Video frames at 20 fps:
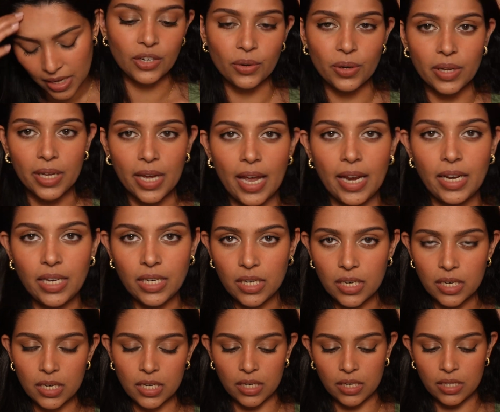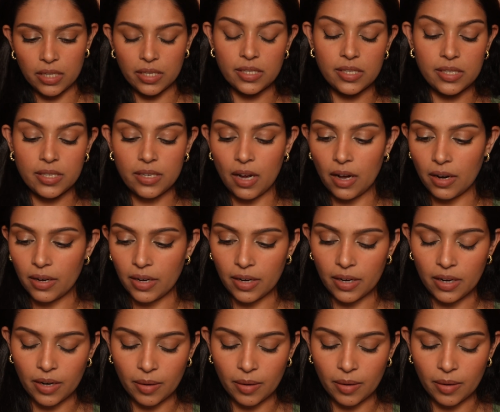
To get this started,